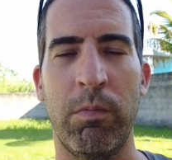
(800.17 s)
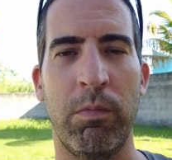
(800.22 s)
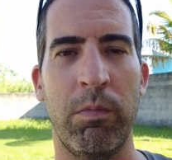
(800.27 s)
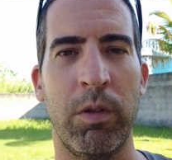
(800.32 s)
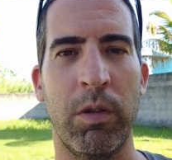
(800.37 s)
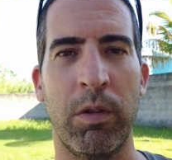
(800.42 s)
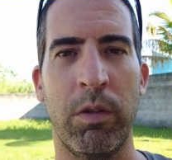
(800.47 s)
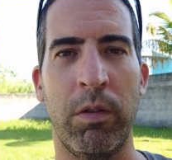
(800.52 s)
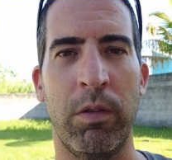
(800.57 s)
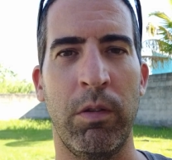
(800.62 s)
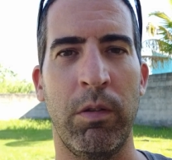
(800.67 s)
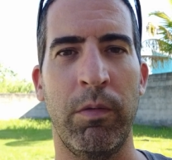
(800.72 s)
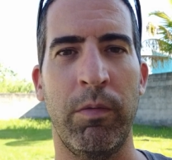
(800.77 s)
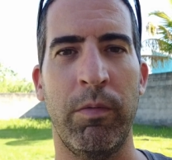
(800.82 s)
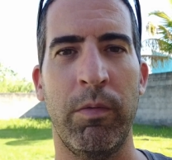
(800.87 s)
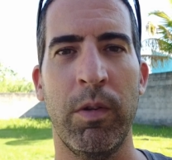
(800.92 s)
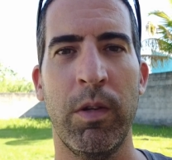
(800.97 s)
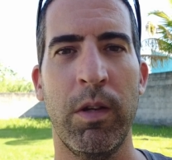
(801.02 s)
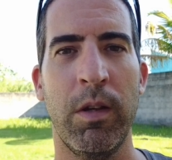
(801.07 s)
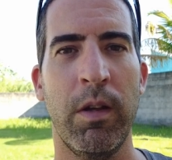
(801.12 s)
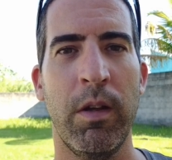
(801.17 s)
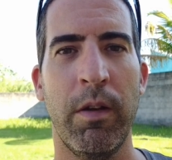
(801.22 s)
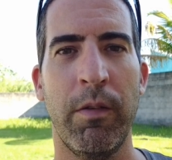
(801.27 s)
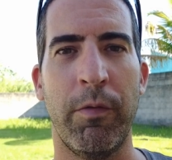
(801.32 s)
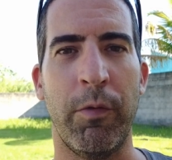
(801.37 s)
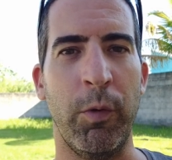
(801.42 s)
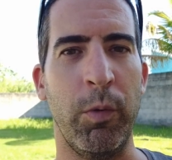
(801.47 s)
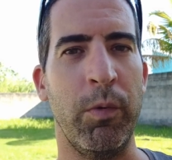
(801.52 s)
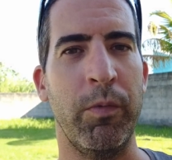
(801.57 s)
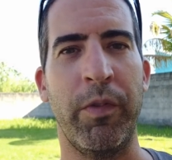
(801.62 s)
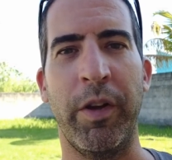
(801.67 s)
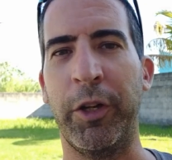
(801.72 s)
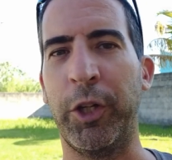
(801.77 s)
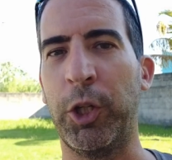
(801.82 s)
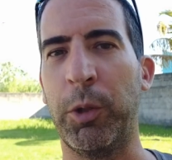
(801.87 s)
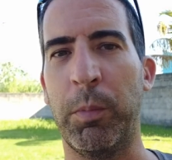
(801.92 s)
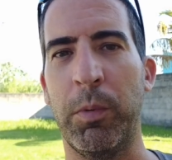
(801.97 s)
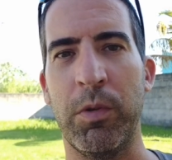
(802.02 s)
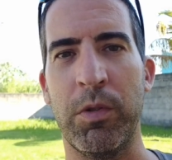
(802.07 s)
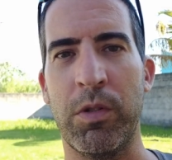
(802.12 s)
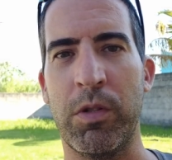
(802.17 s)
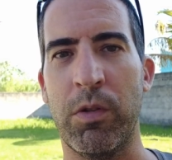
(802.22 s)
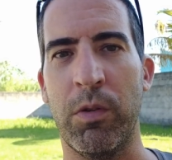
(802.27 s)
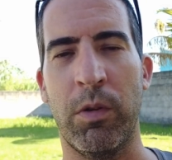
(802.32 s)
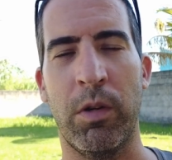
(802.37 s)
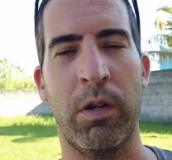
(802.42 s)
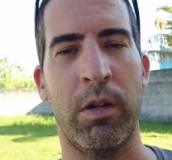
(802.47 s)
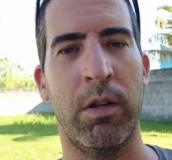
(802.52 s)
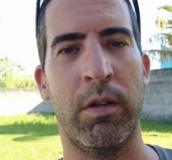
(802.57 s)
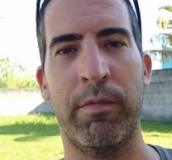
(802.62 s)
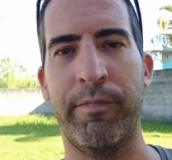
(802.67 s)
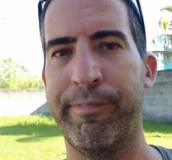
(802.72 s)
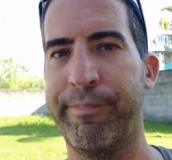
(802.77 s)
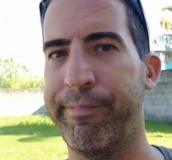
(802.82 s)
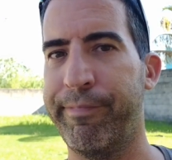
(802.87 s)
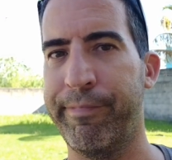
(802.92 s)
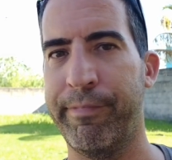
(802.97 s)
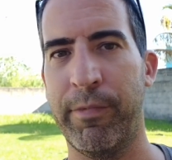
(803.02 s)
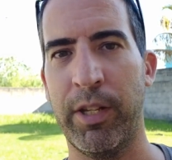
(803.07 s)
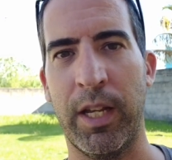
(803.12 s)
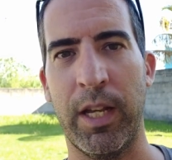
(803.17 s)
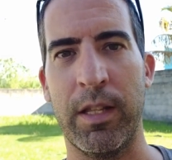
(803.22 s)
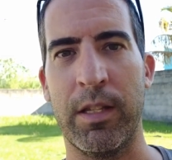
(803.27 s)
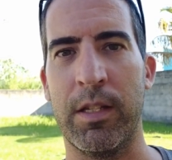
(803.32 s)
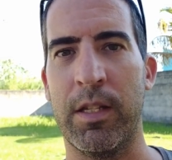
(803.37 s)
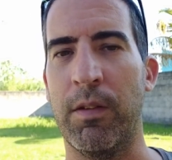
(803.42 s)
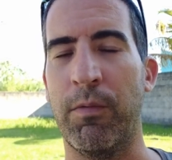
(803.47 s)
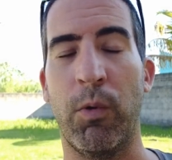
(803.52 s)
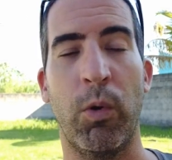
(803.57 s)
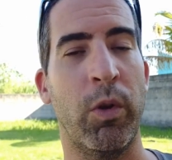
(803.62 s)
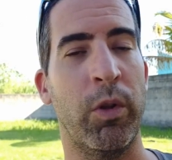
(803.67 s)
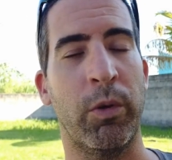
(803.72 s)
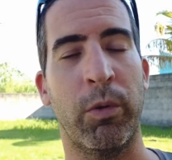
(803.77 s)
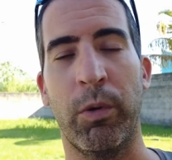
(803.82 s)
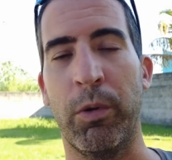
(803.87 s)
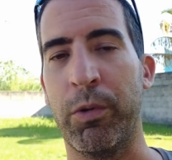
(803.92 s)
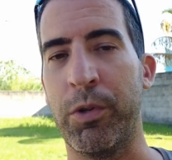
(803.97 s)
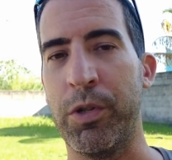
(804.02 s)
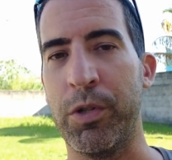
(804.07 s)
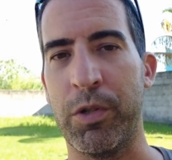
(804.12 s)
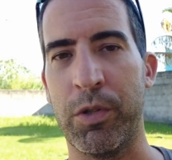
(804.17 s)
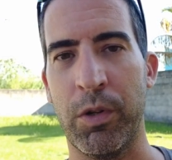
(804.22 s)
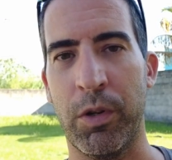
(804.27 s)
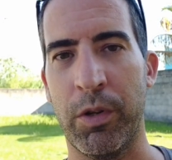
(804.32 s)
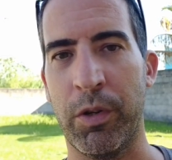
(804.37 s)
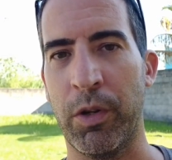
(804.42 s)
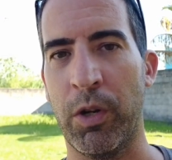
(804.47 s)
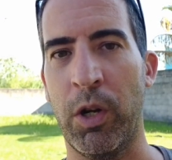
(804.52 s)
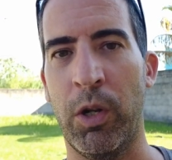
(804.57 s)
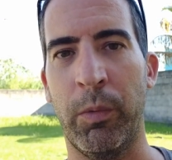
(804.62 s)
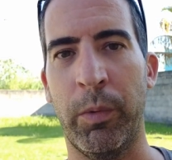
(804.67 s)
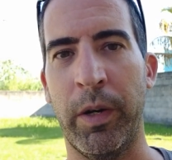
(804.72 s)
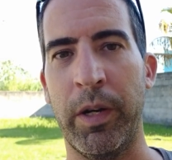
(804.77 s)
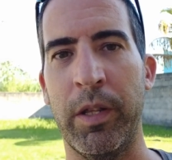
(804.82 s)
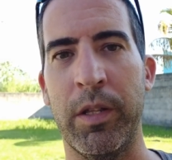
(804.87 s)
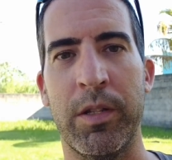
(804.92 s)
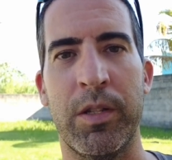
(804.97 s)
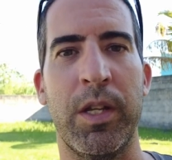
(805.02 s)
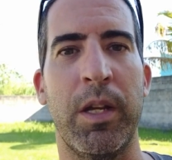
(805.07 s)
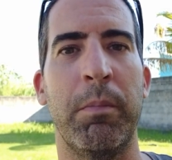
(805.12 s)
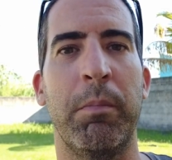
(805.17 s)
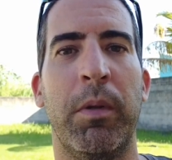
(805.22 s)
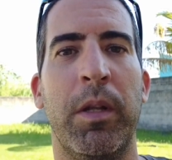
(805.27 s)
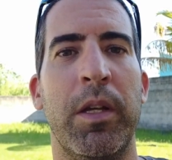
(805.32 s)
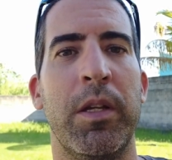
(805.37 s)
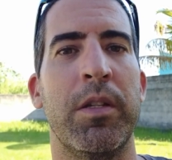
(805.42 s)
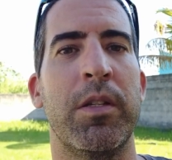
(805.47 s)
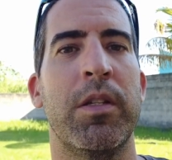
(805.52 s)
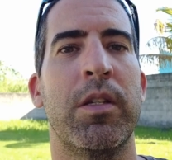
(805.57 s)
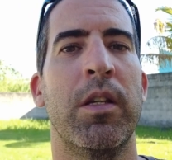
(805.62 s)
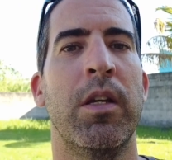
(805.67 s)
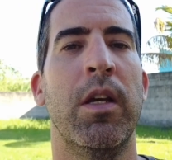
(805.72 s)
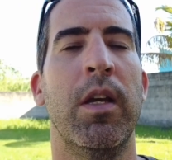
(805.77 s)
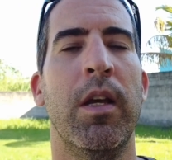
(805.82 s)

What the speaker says: the fruit and vegetable store to get stuff, or the grocery store. They're all right in the same place.